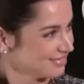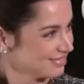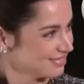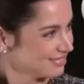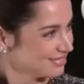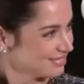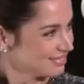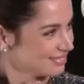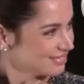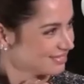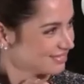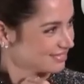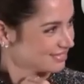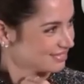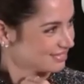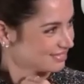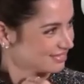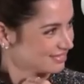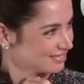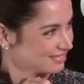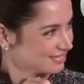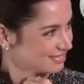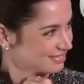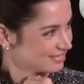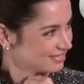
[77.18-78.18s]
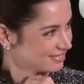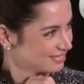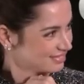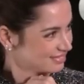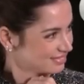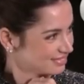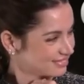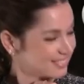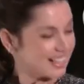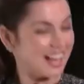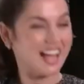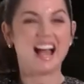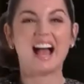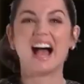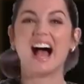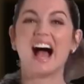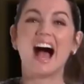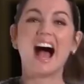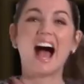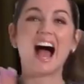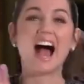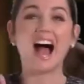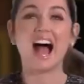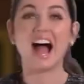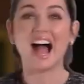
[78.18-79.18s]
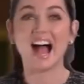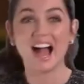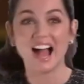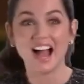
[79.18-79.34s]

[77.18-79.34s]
The person shown says nothing.